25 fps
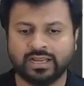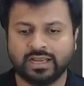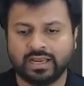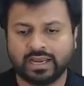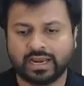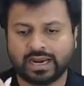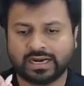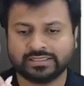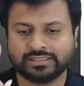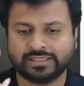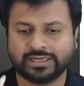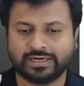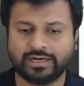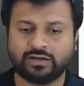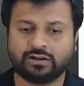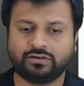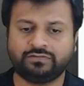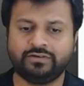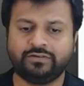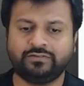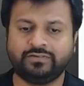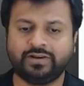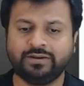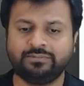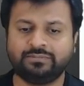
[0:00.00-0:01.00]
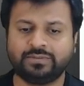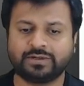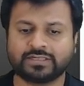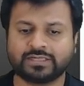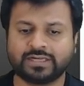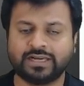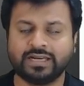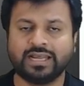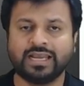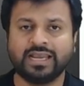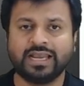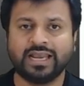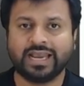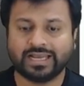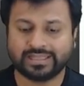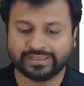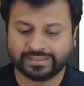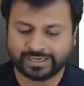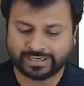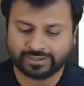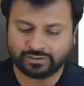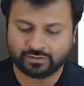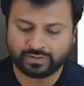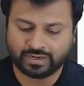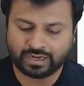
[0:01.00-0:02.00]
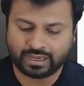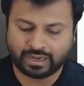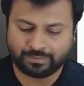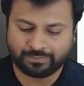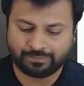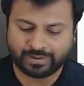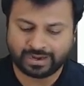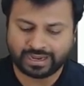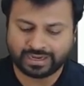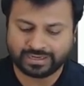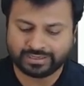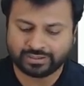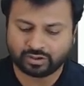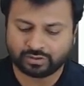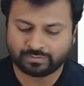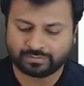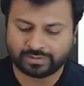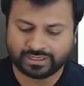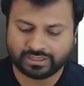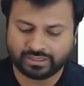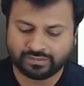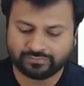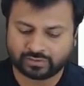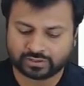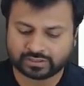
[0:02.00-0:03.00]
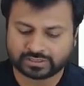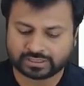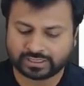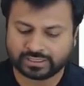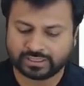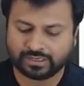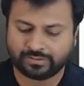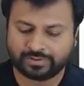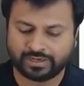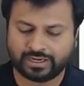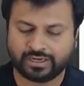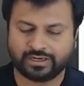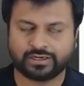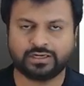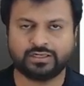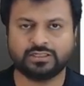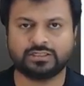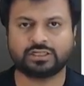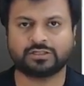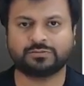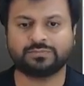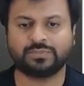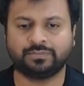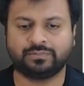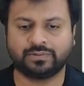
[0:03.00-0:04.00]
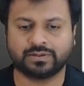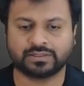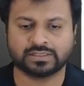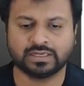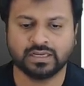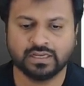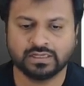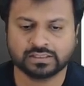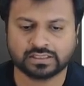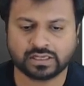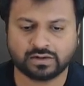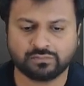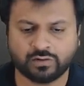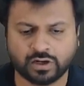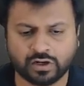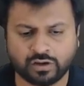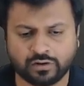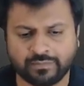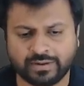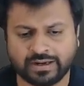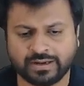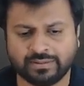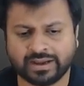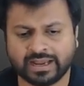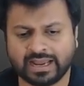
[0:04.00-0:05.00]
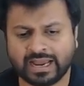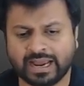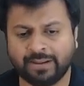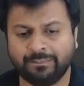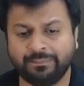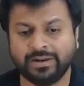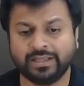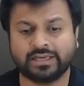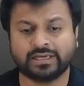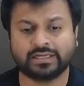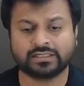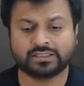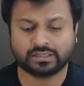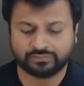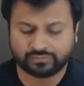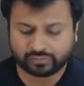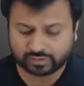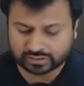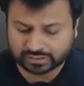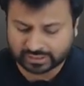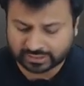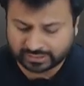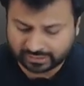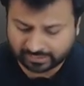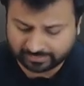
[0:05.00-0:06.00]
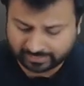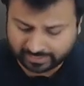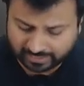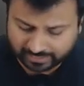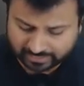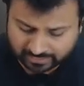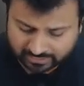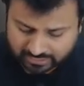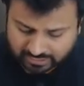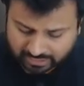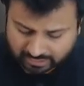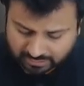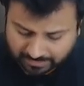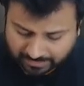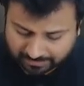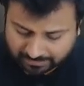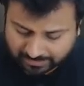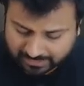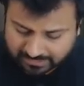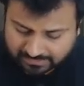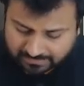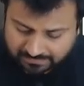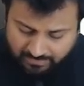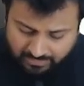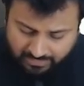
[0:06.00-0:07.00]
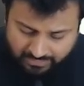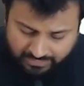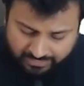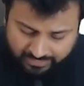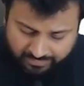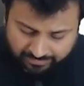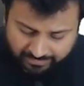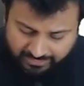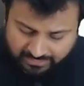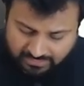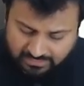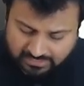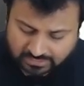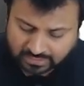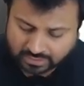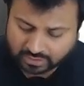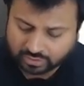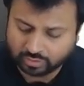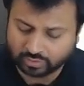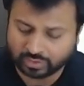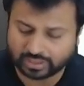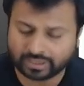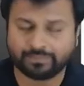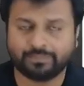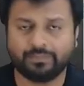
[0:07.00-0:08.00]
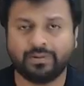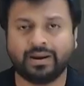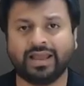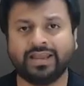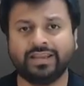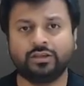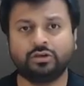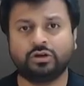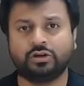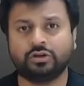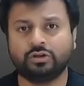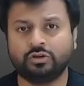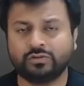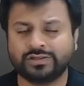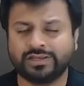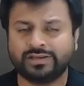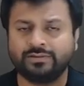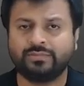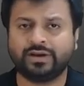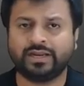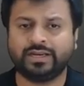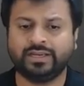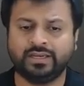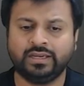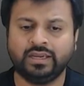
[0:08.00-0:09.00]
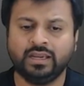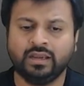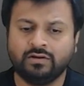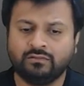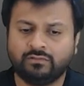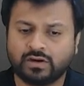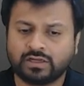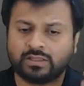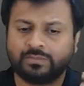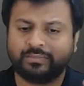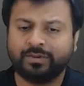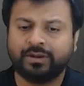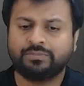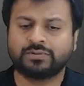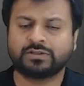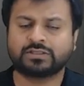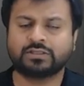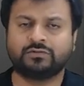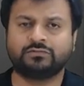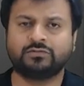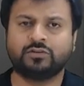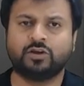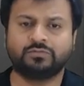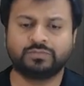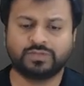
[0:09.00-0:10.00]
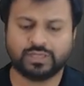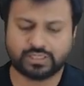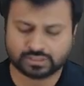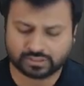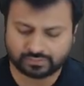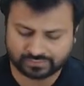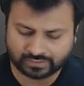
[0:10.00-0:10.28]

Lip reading: at the rate of 15%, and then you will apply your money for charitable and religious purpose. Sir, what do you mean by application for charitable and religious purpose? It means you are applying, you are using money for the purpose of the objects of the